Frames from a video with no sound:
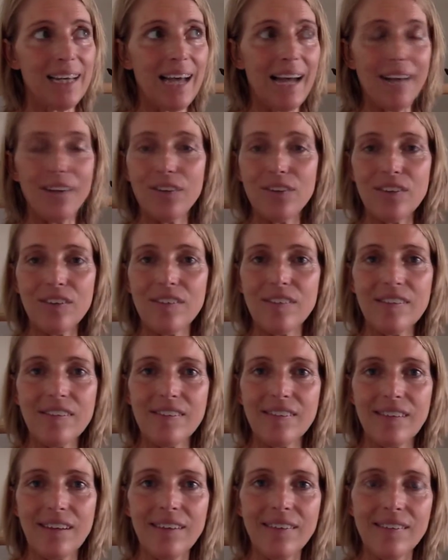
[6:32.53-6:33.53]
You just
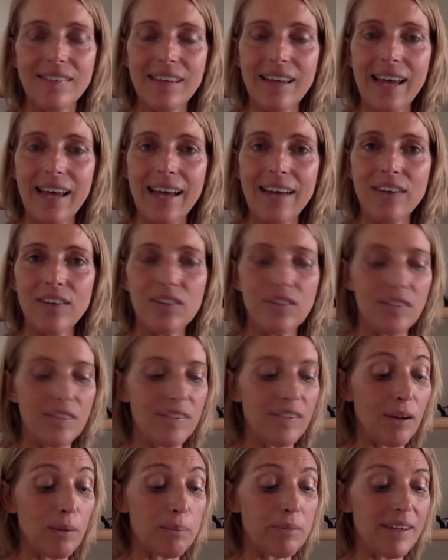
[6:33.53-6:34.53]
discuss it, and you
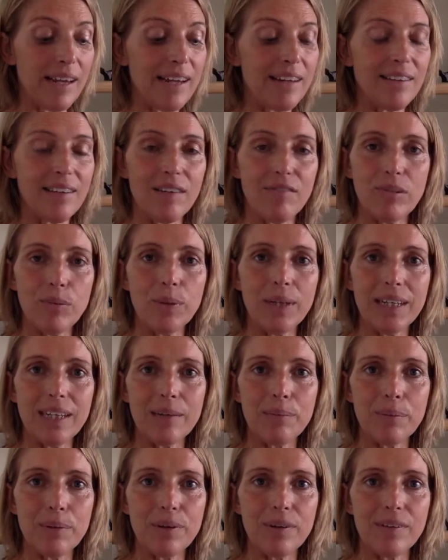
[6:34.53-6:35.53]
just update every week,
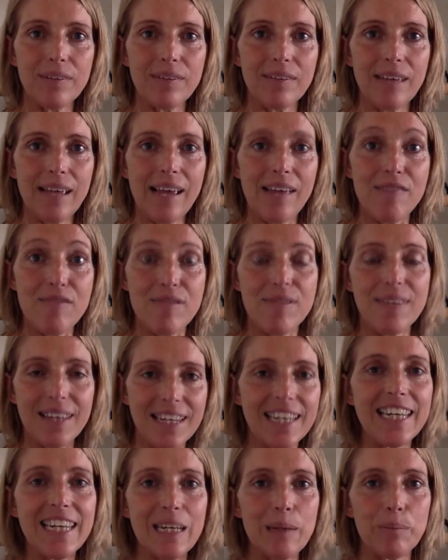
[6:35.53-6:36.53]
because everything
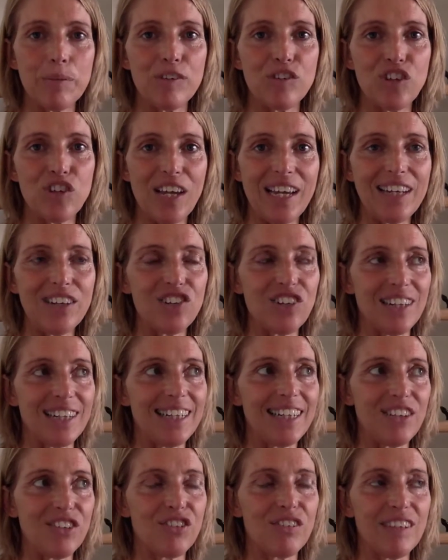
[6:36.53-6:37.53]
keeps changing,
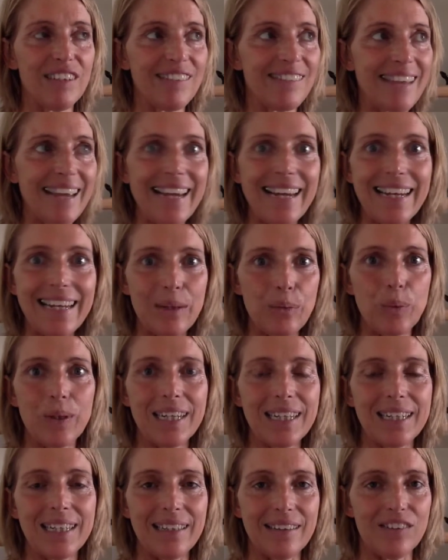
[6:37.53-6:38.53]
literally daily,
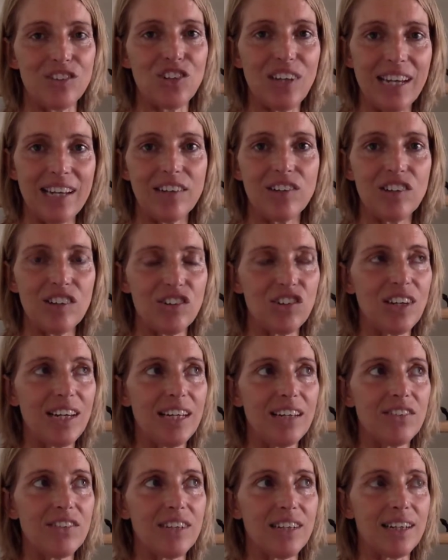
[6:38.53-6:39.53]
weekly, it's
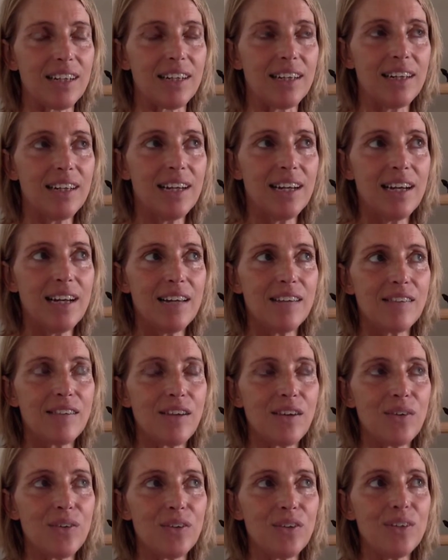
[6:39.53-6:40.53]
changing.
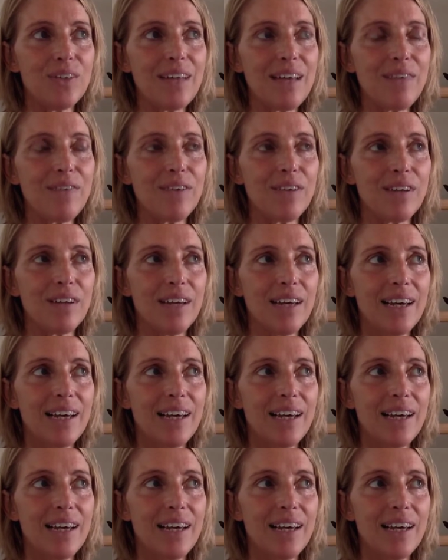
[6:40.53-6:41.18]
So you never